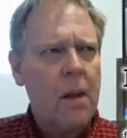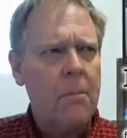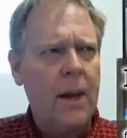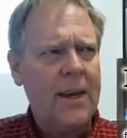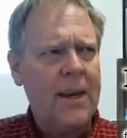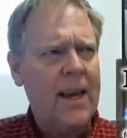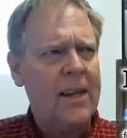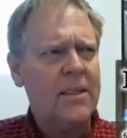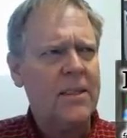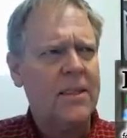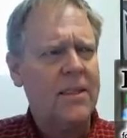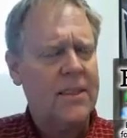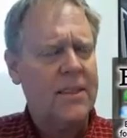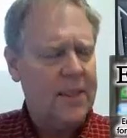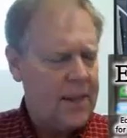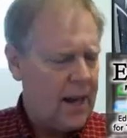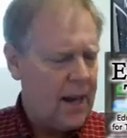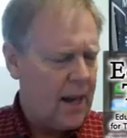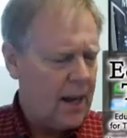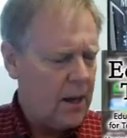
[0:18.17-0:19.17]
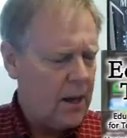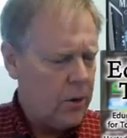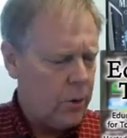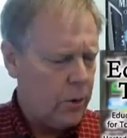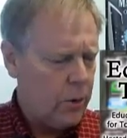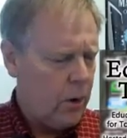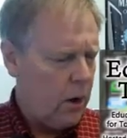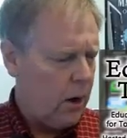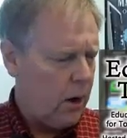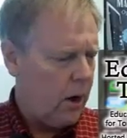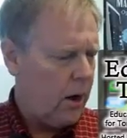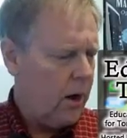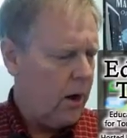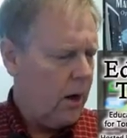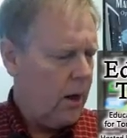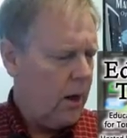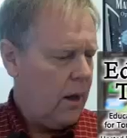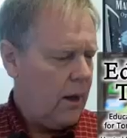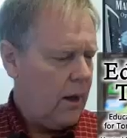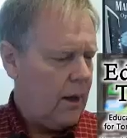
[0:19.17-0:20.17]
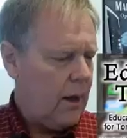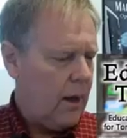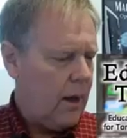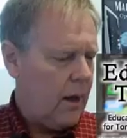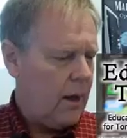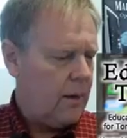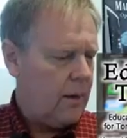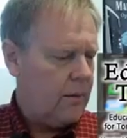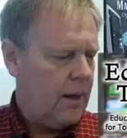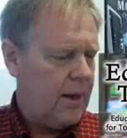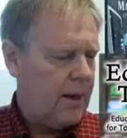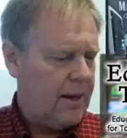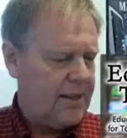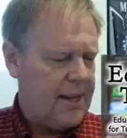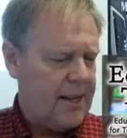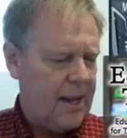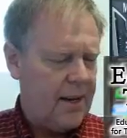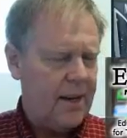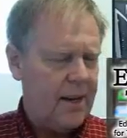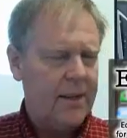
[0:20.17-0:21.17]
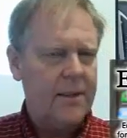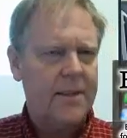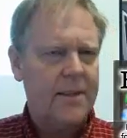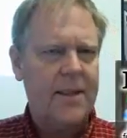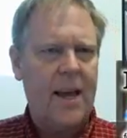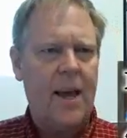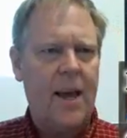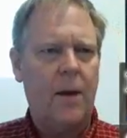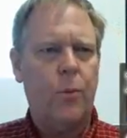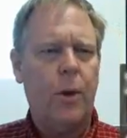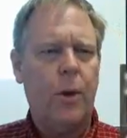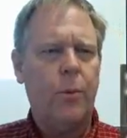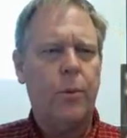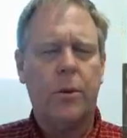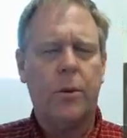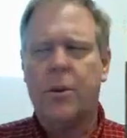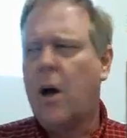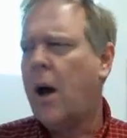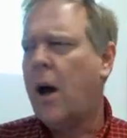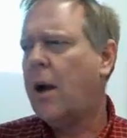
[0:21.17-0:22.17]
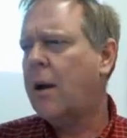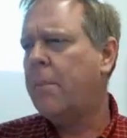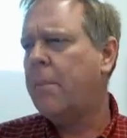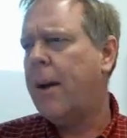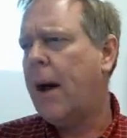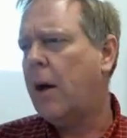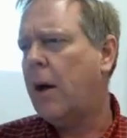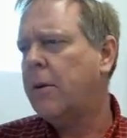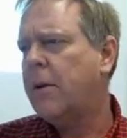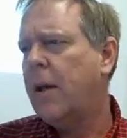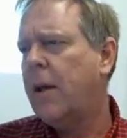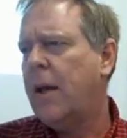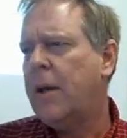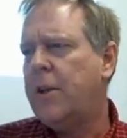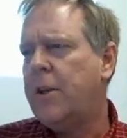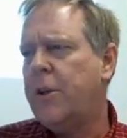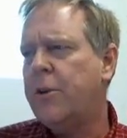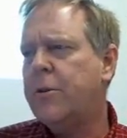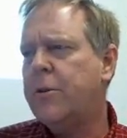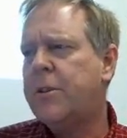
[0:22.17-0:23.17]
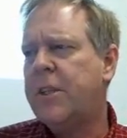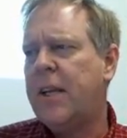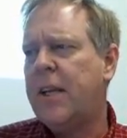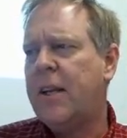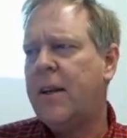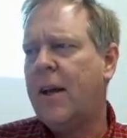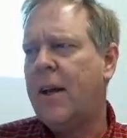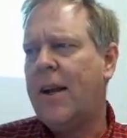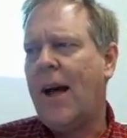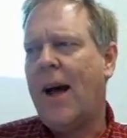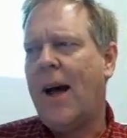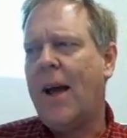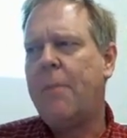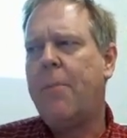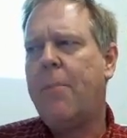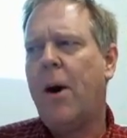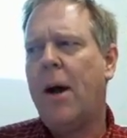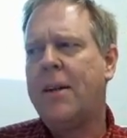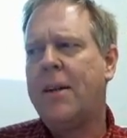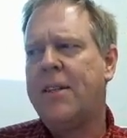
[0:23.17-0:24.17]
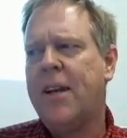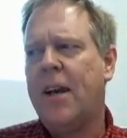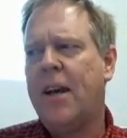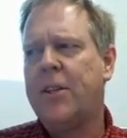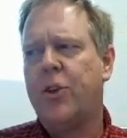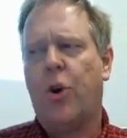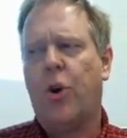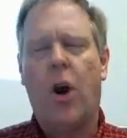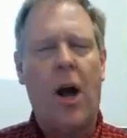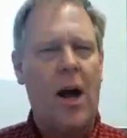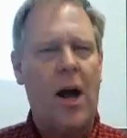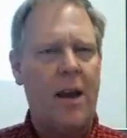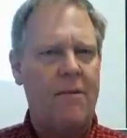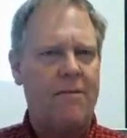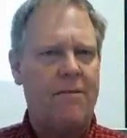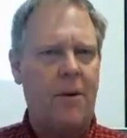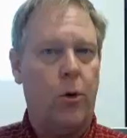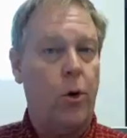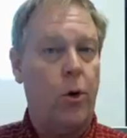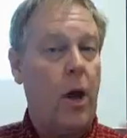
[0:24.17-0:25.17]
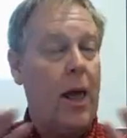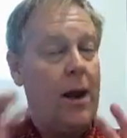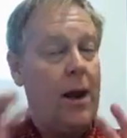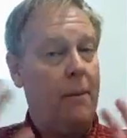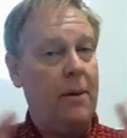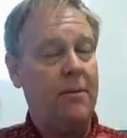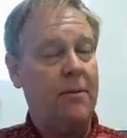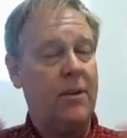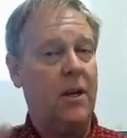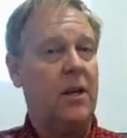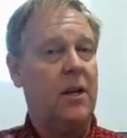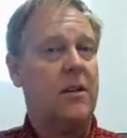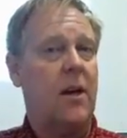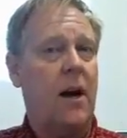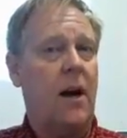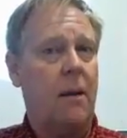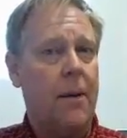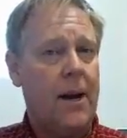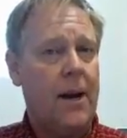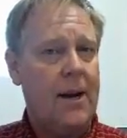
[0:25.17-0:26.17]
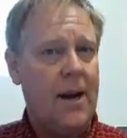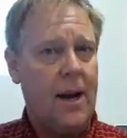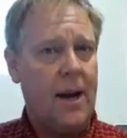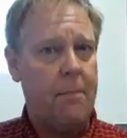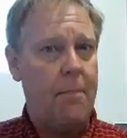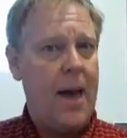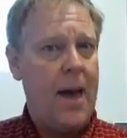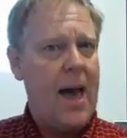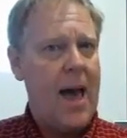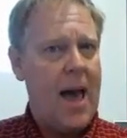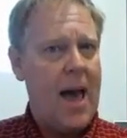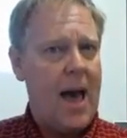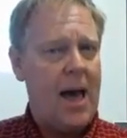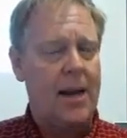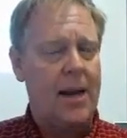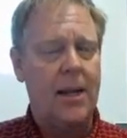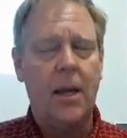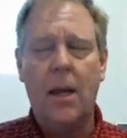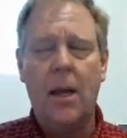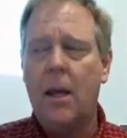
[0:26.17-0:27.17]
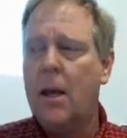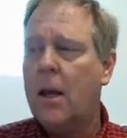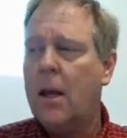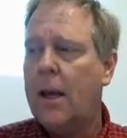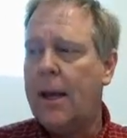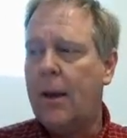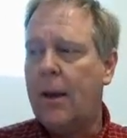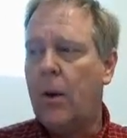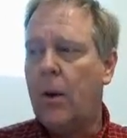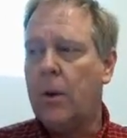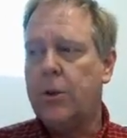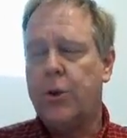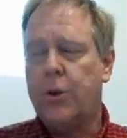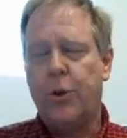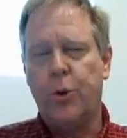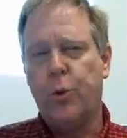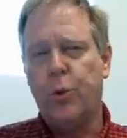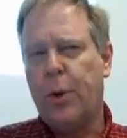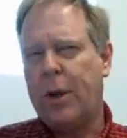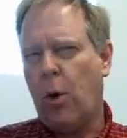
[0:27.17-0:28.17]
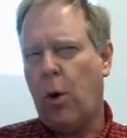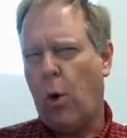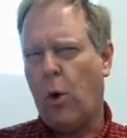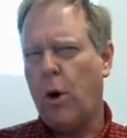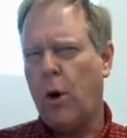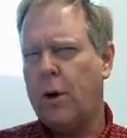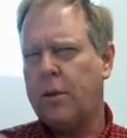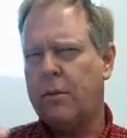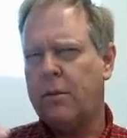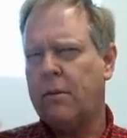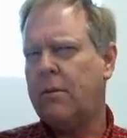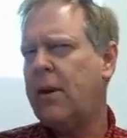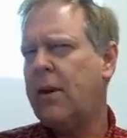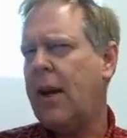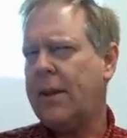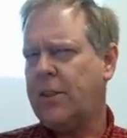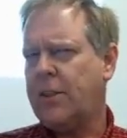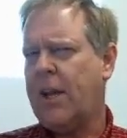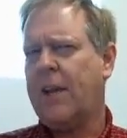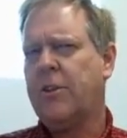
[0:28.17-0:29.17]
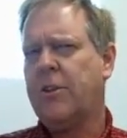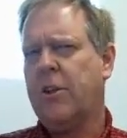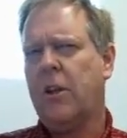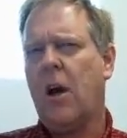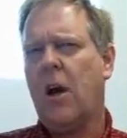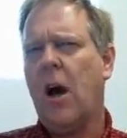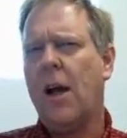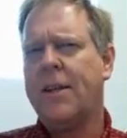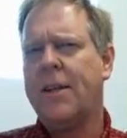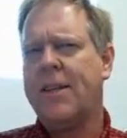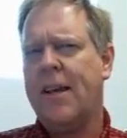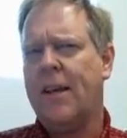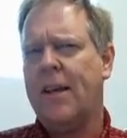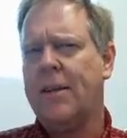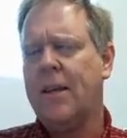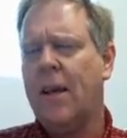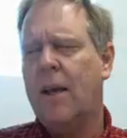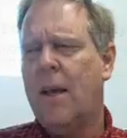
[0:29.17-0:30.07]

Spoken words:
guests today who are in attendance, and we will talk about using an iPod Touch or iPhone, and I'm even going to talk about an iPad to record educational content.